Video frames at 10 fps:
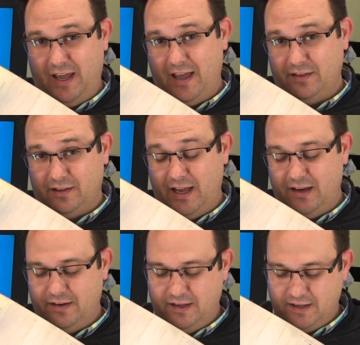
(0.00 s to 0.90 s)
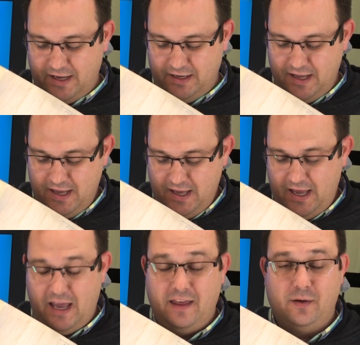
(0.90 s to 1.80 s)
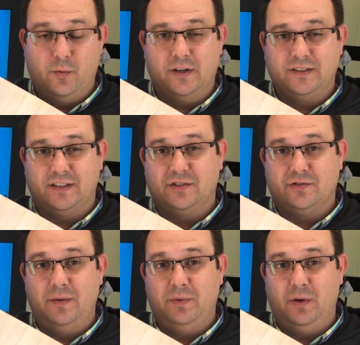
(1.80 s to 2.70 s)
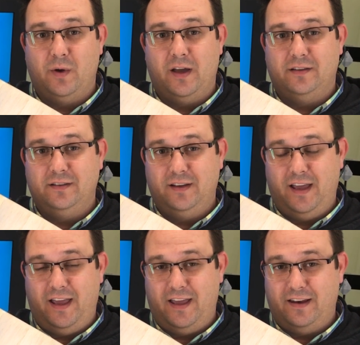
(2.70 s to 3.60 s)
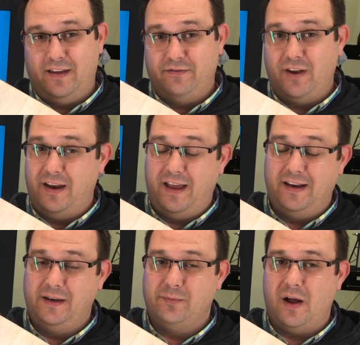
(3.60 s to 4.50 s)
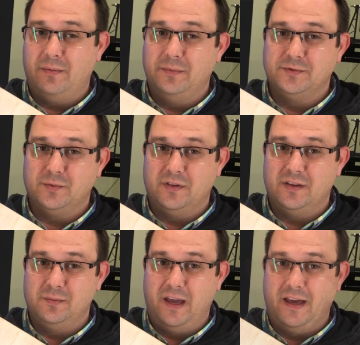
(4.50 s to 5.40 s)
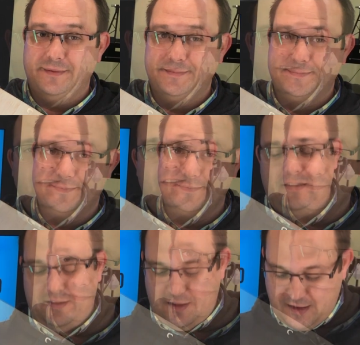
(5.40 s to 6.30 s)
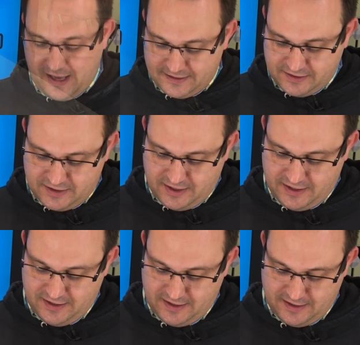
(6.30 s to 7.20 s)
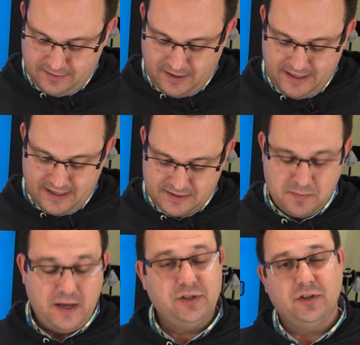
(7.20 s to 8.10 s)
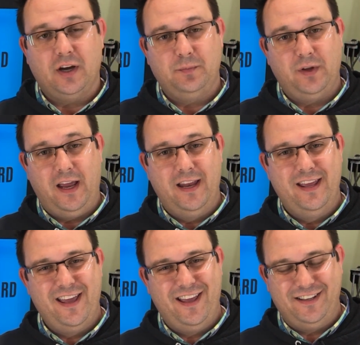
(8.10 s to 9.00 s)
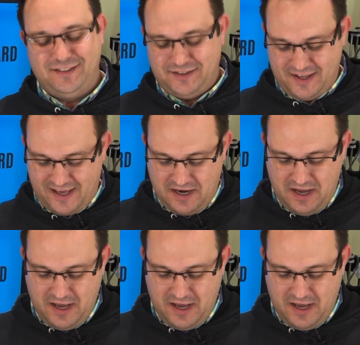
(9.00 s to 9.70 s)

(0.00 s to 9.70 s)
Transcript: and the landing light, and it works extremely well, and I've not had any problems with them yet. The last, I guess, major update is that